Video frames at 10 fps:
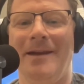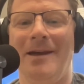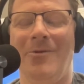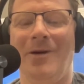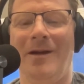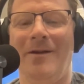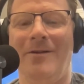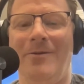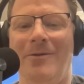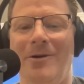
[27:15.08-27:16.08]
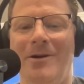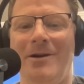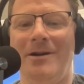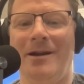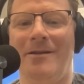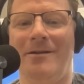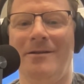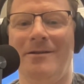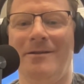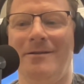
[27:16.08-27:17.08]
Well, we'll order another
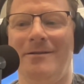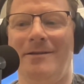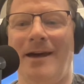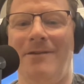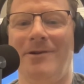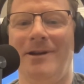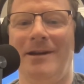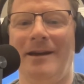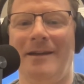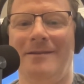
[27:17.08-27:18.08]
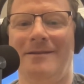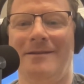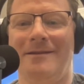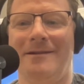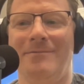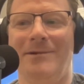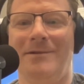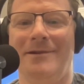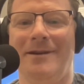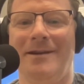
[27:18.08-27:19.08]
thyroid test and a
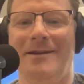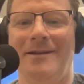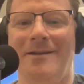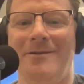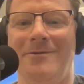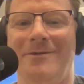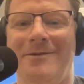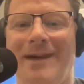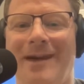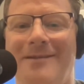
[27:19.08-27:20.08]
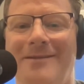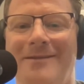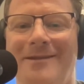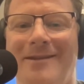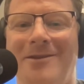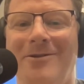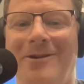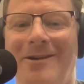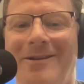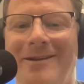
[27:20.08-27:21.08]
CBC and another test, and
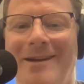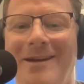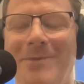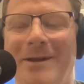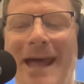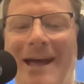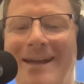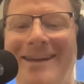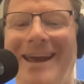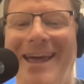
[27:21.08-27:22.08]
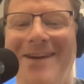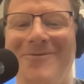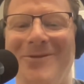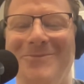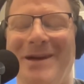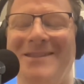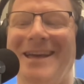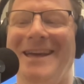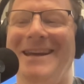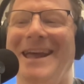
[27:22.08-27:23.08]
then but doc, and I have my
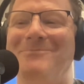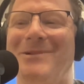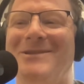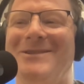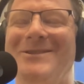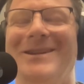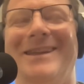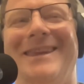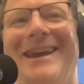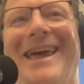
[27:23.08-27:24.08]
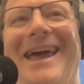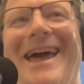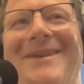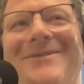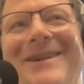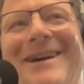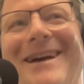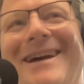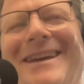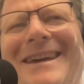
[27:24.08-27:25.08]
second episode that I have,
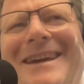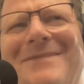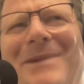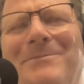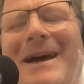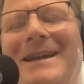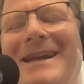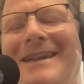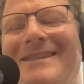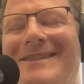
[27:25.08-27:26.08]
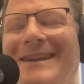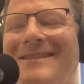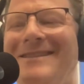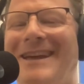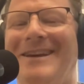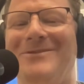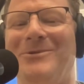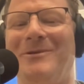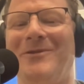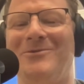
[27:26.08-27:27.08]
I think on my podcast, I think it's the second or
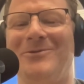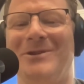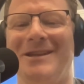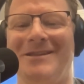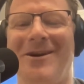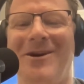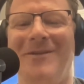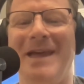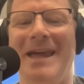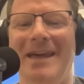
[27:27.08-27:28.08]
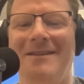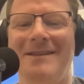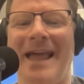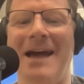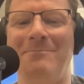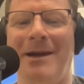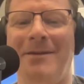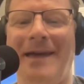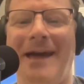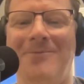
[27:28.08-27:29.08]
one of the first ones, it's called, It's Not My
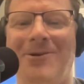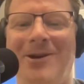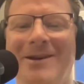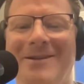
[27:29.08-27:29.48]
Thyroid.